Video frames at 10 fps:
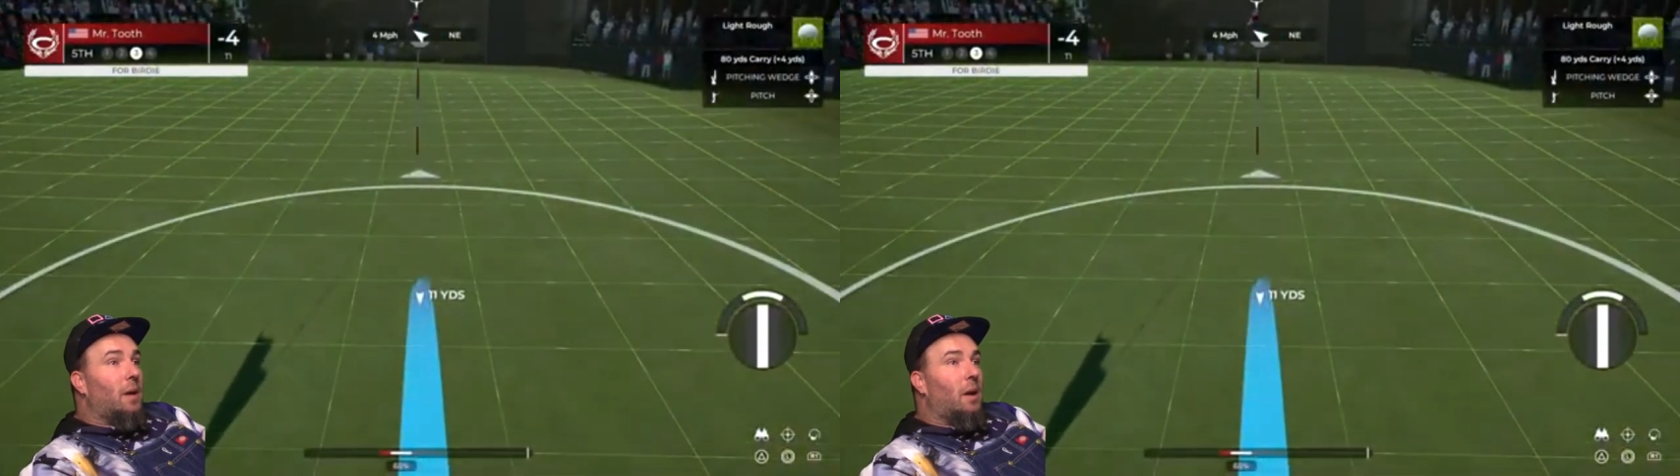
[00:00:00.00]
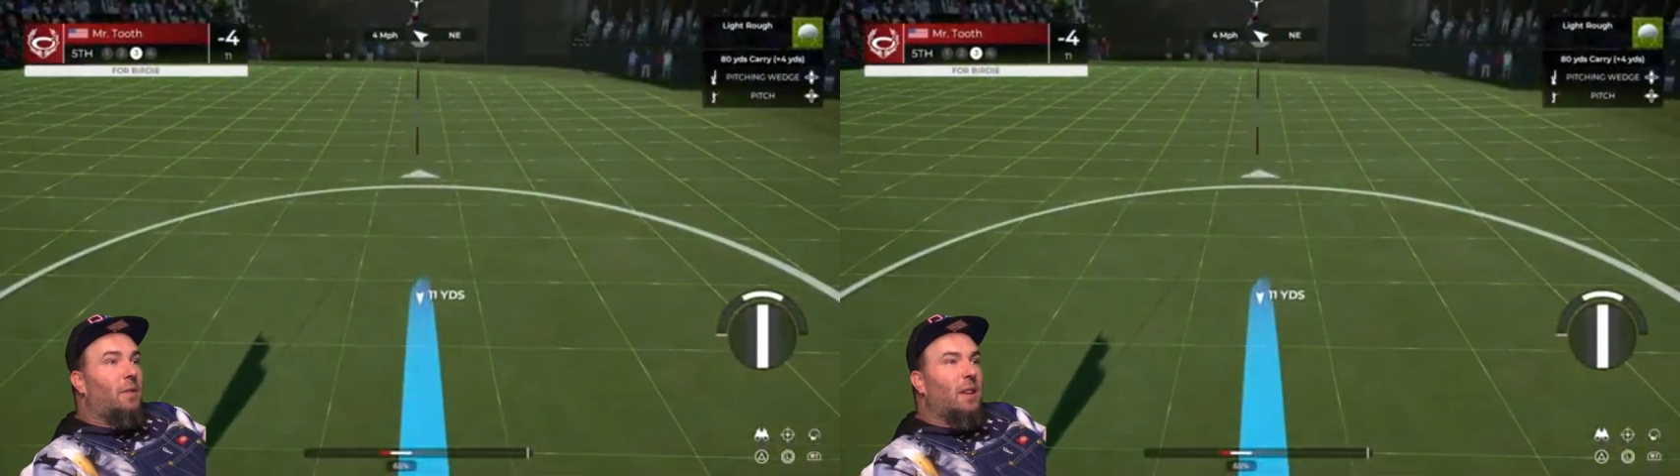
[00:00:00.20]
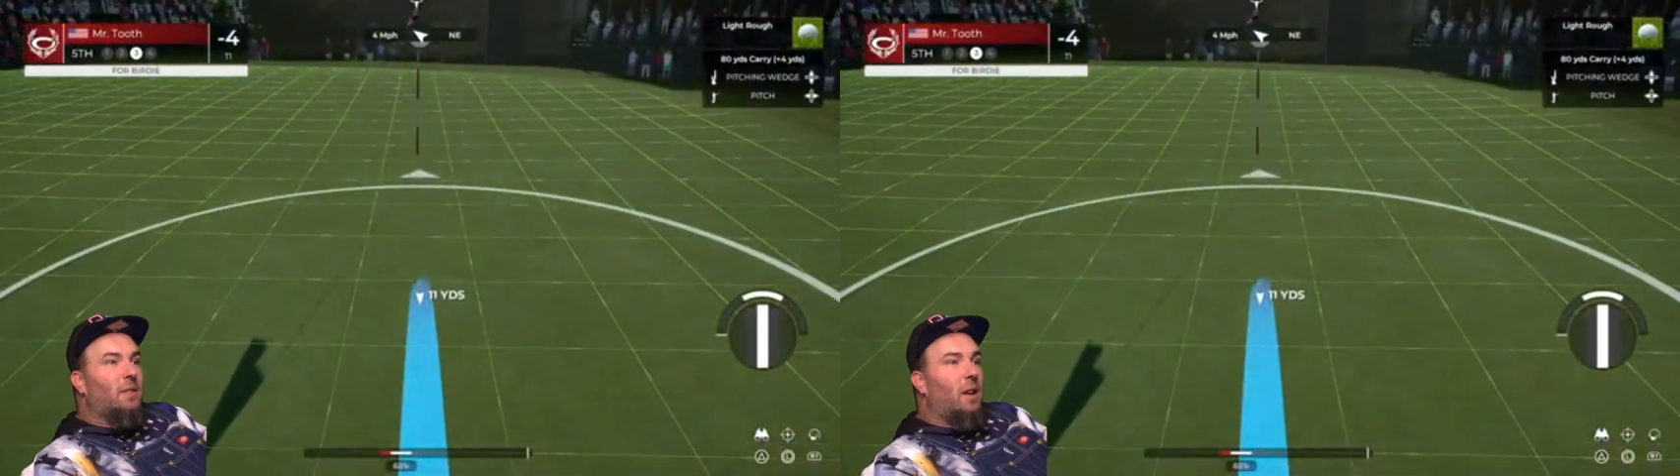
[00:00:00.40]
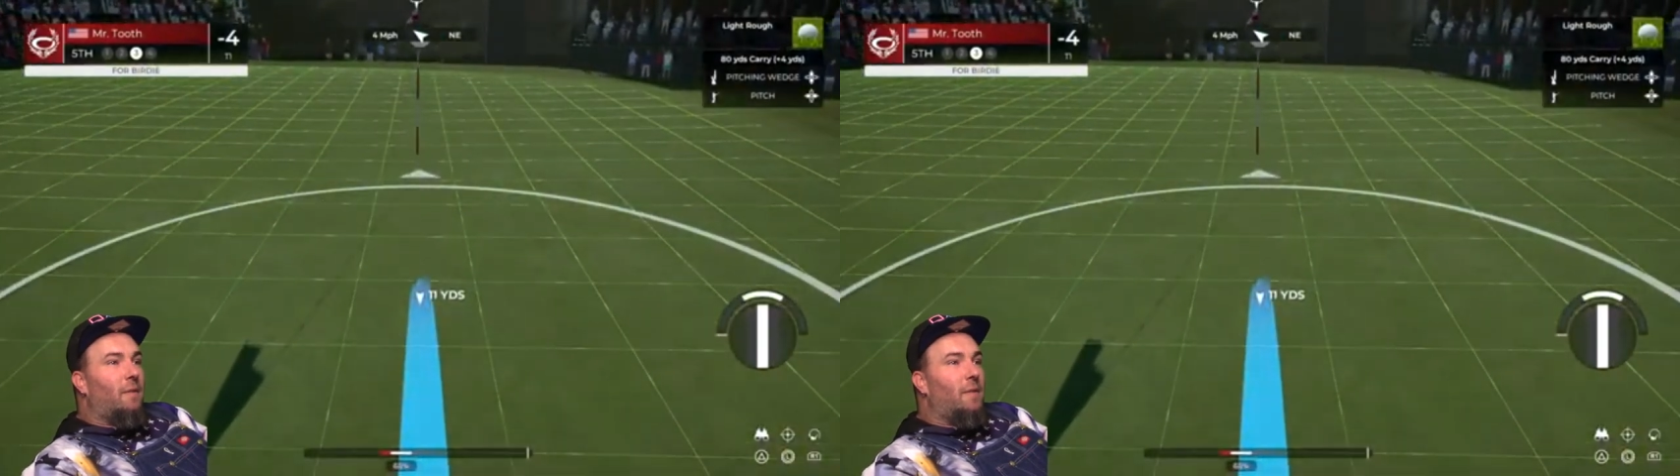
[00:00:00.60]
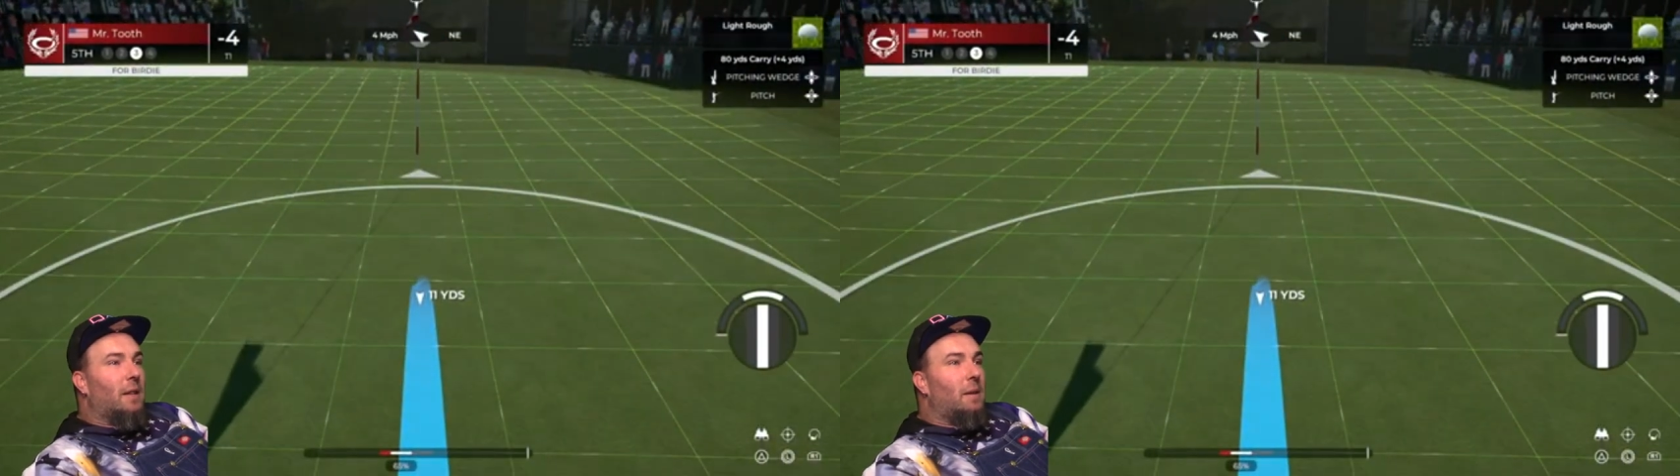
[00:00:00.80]
I don't think it's going to
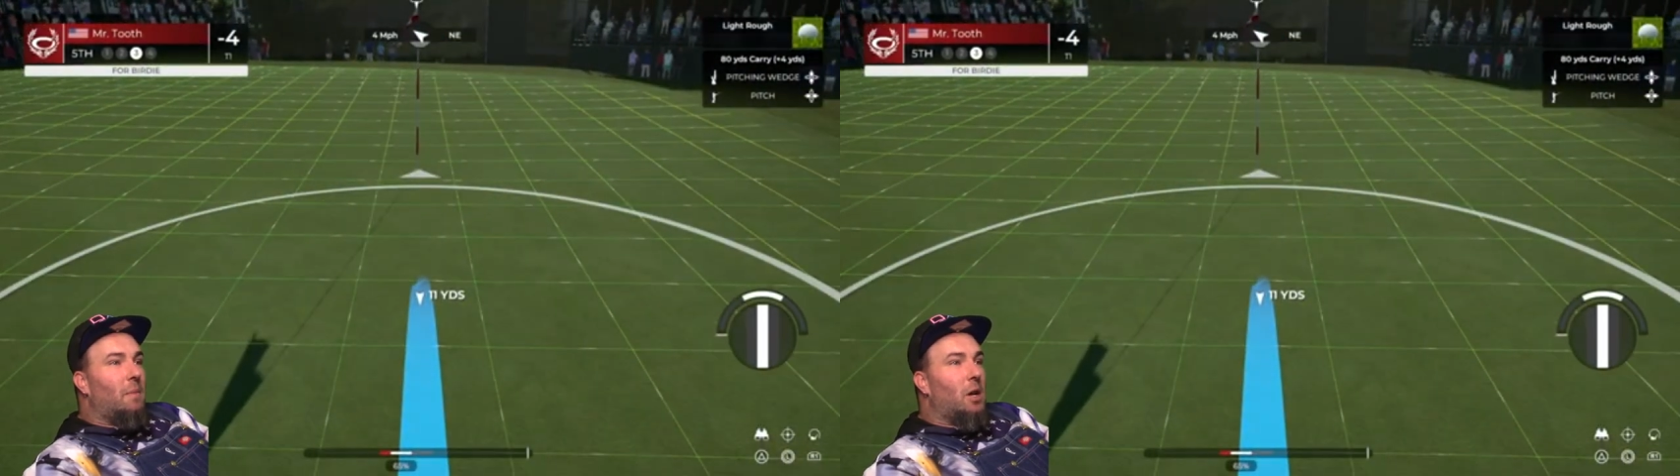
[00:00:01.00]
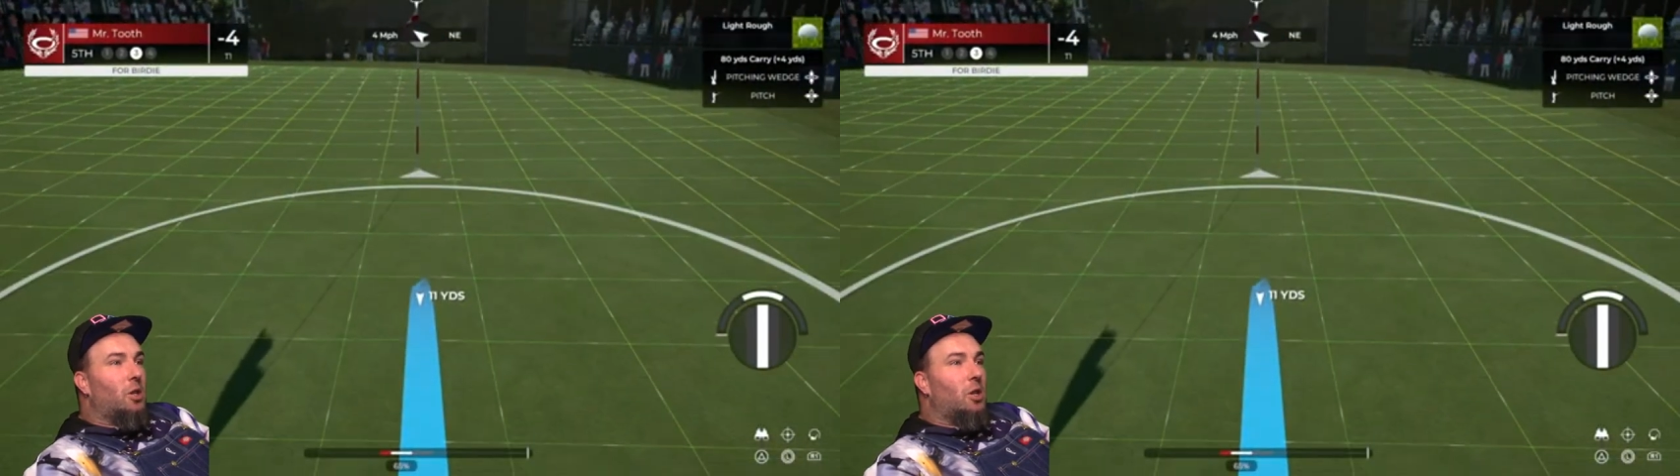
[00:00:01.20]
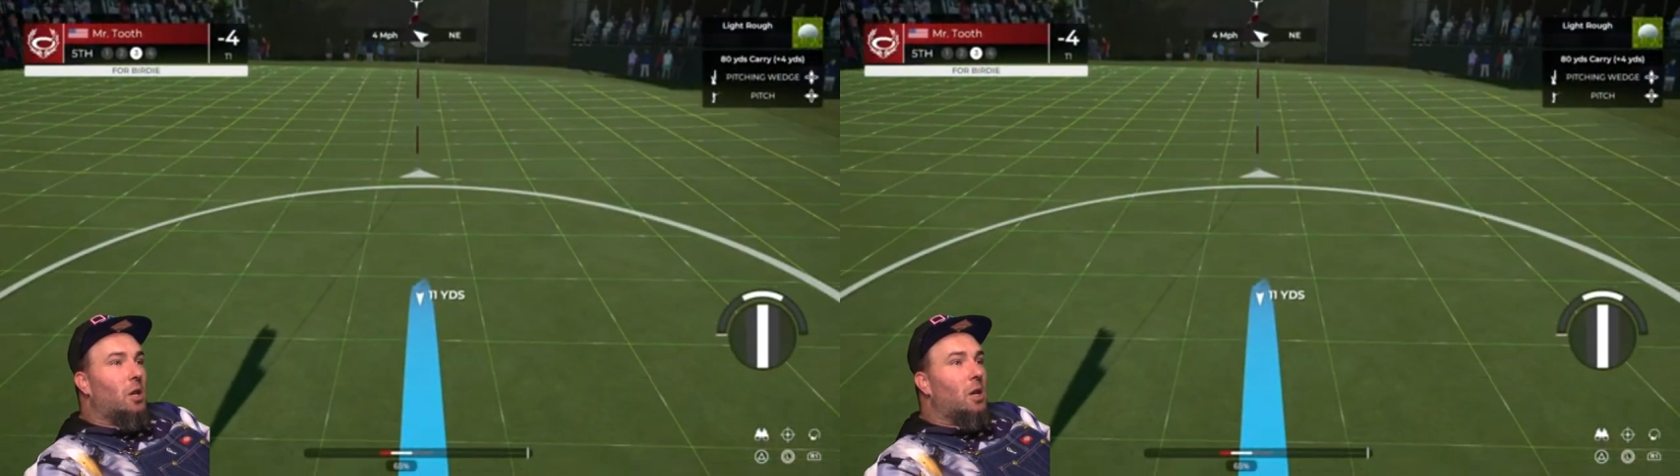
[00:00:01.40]
affect it much.